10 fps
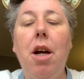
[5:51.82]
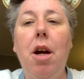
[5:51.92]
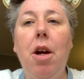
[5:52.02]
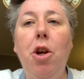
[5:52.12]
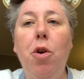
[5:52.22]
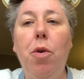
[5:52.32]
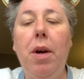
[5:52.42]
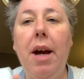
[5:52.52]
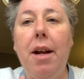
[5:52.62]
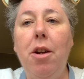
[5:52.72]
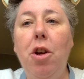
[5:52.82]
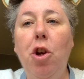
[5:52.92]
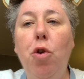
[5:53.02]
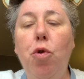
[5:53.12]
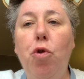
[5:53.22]
you can
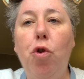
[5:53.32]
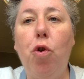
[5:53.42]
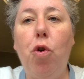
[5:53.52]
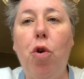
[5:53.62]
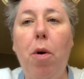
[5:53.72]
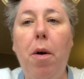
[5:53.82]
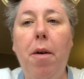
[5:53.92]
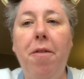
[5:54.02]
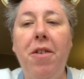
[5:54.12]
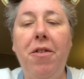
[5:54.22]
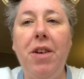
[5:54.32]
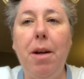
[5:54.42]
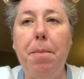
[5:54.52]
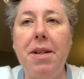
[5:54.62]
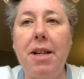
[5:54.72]
use your
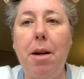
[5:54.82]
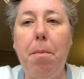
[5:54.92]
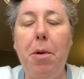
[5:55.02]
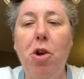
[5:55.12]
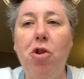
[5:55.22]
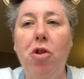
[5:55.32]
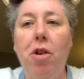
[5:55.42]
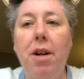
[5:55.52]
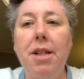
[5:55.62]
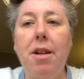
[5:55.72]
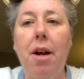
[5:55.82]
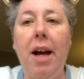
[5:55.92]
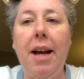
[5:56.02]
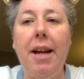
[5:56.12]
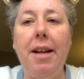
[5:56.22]
15% merchandise
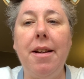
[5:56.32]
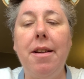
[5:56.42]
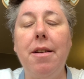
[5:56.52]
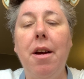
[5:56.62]
and